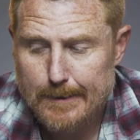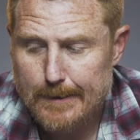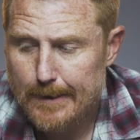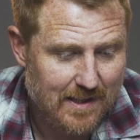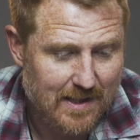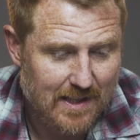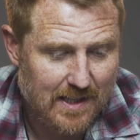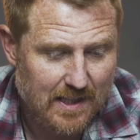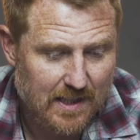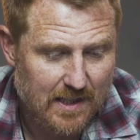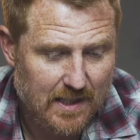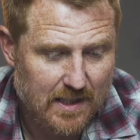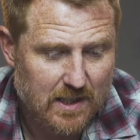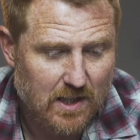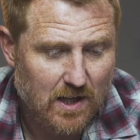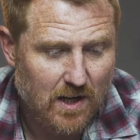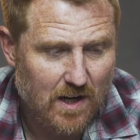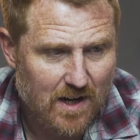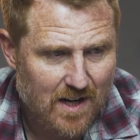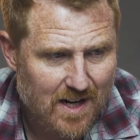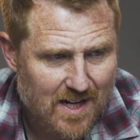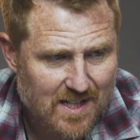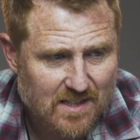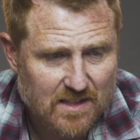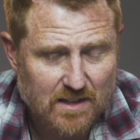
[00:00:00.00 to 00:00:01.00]
The
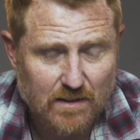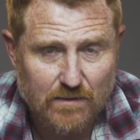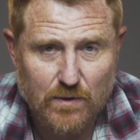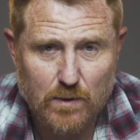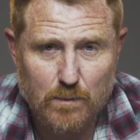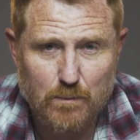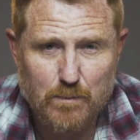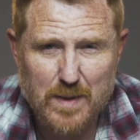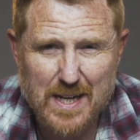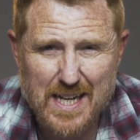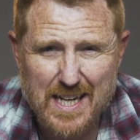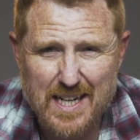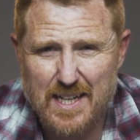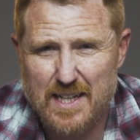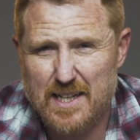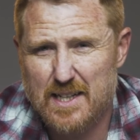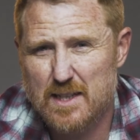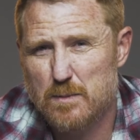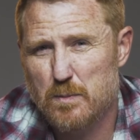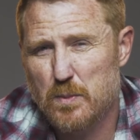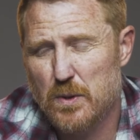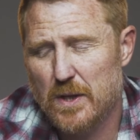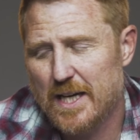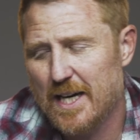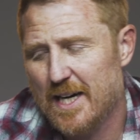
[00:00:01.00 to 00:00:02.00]
cost of the media is
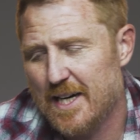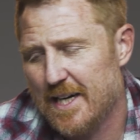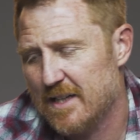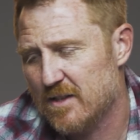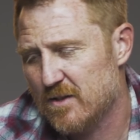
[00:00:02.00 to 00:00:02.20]
pretty high.